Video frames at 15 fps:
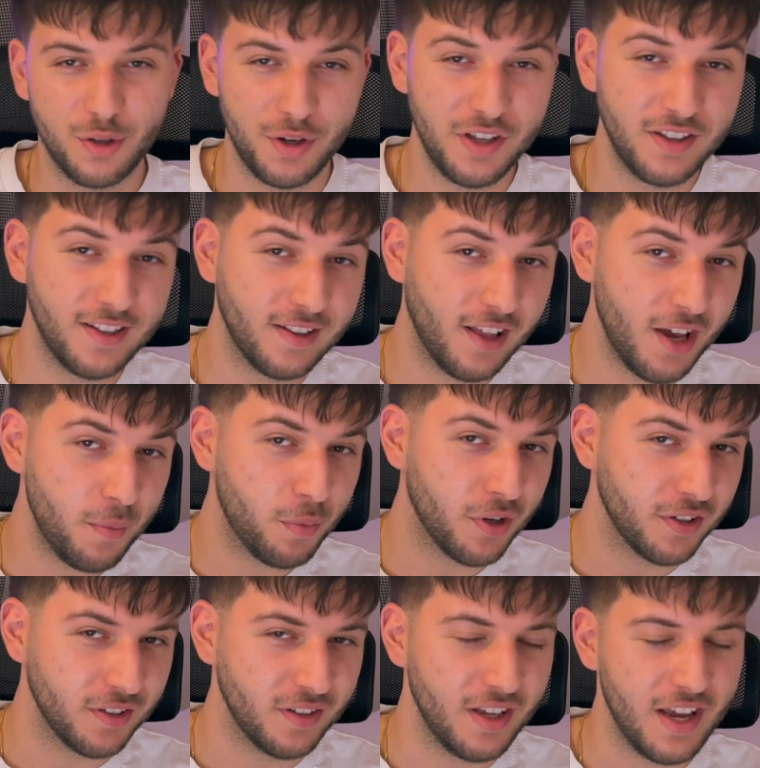hit that like
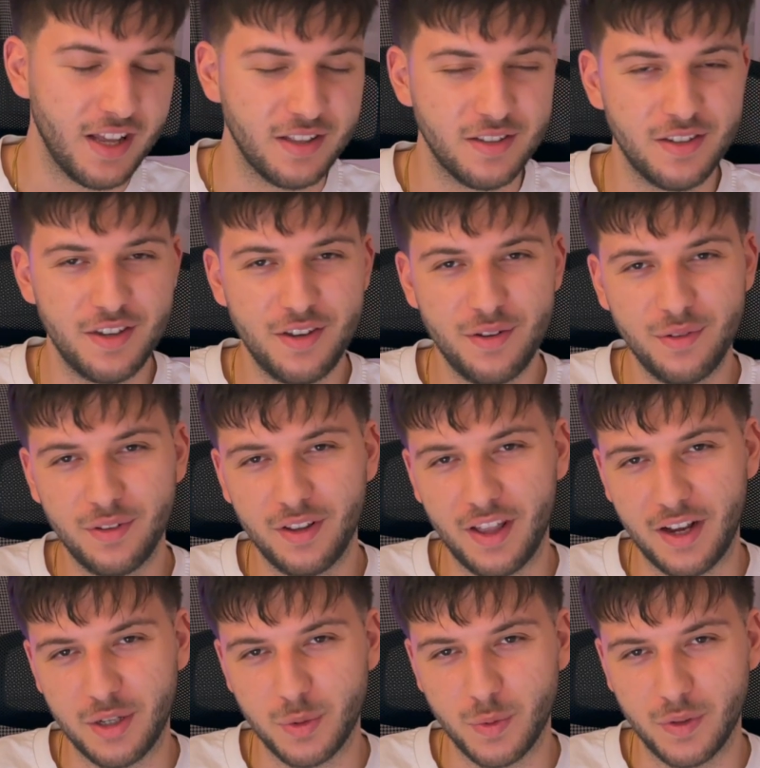button and see you in the
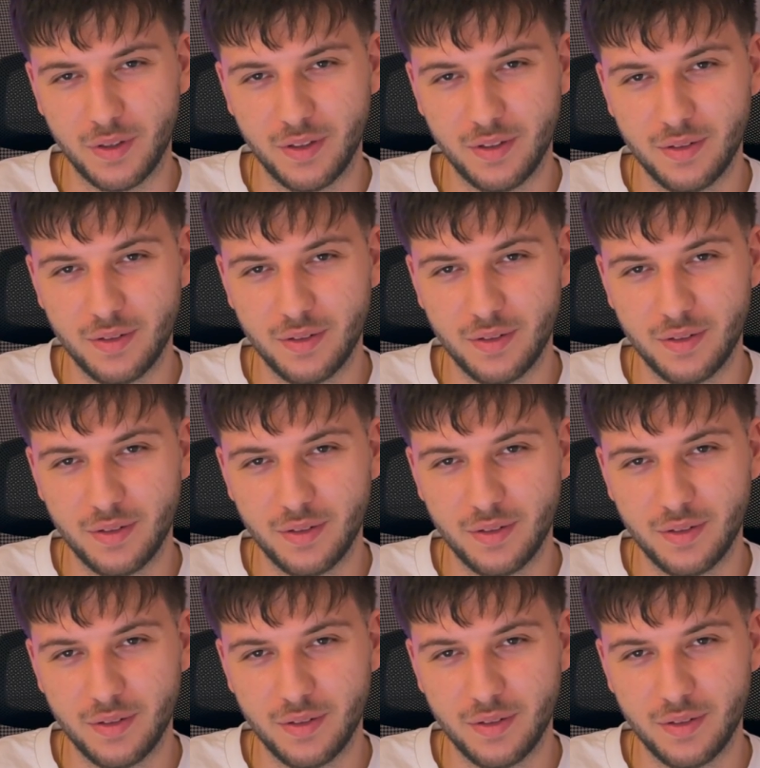next one.